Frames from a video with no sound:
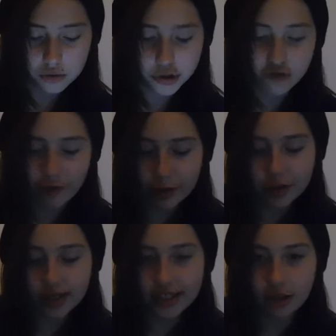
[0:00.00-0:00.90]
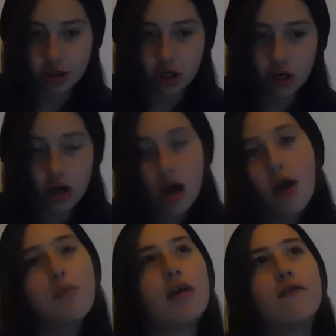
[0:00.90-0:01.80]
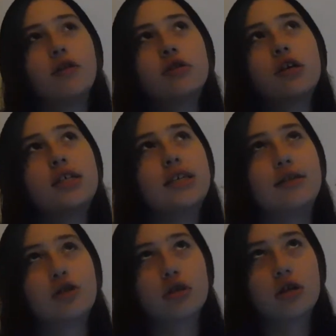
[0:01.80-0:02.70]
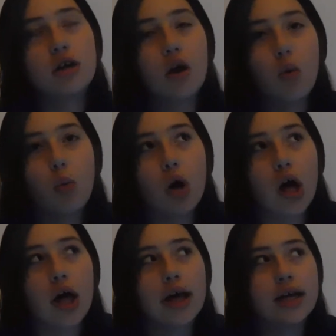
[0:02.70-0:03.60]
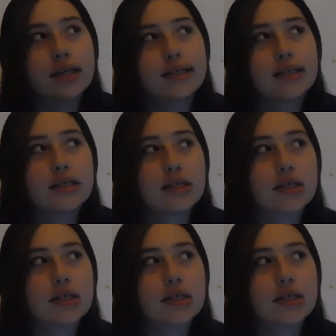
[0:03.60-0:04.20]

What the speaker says: was your first grade teacher? My first grade teacher was,